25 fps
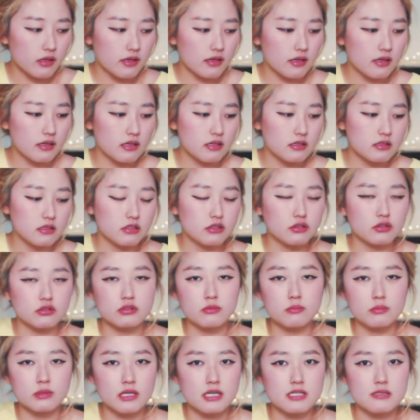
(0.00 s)
and
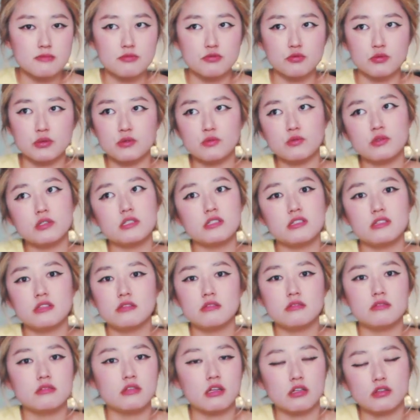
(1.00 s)
sometimes we
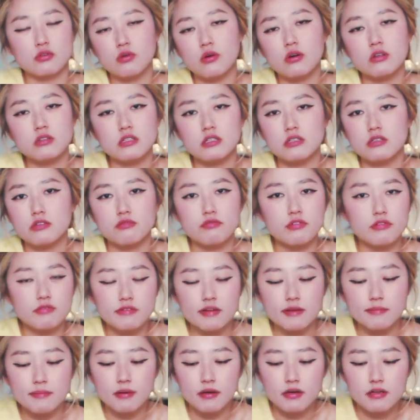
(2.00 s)
win 20 to
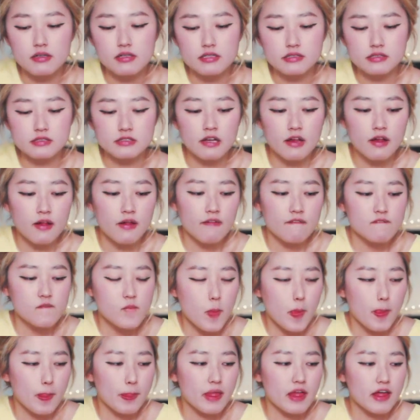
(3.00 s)
50 bucks.
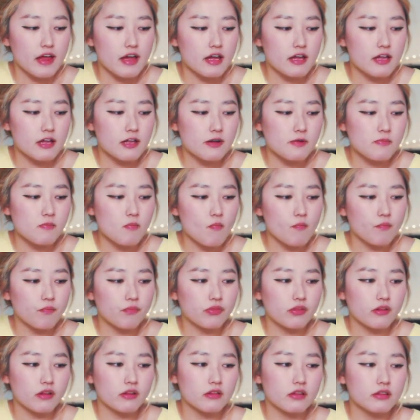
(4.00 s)
And
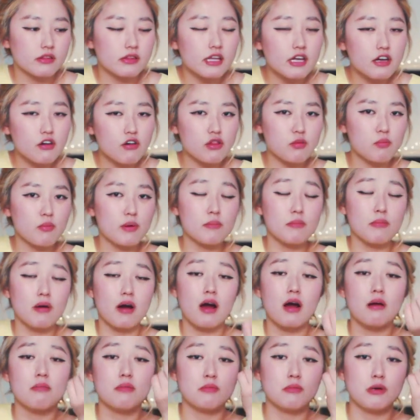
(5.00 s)
the thing with my
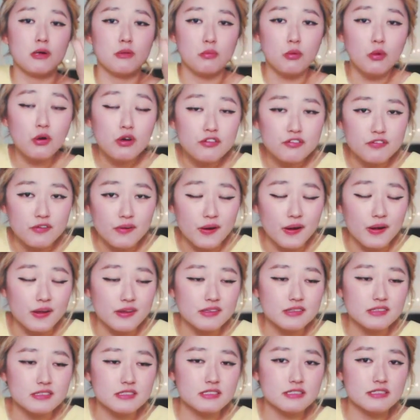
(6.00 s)
mom and my
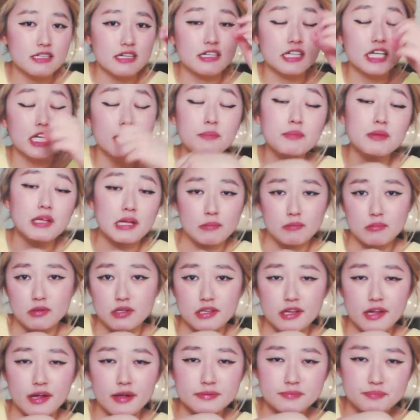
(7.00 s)
boyfriend is they keep that
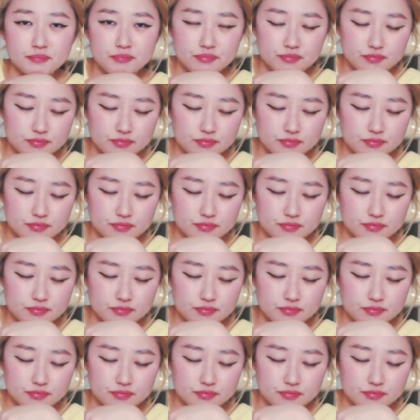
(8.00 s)
money,